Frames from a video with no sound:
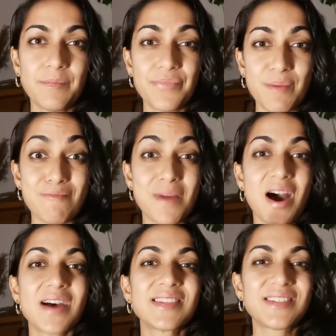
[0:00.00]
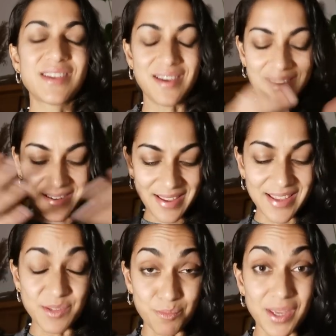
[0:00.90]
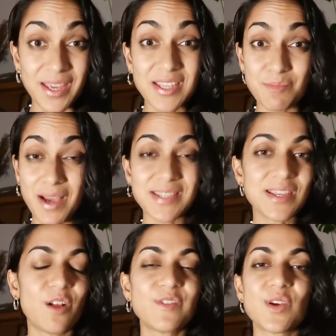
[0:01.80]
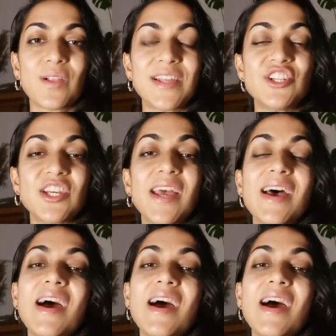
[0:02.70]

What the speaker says: The master is me, is my self, soul energy,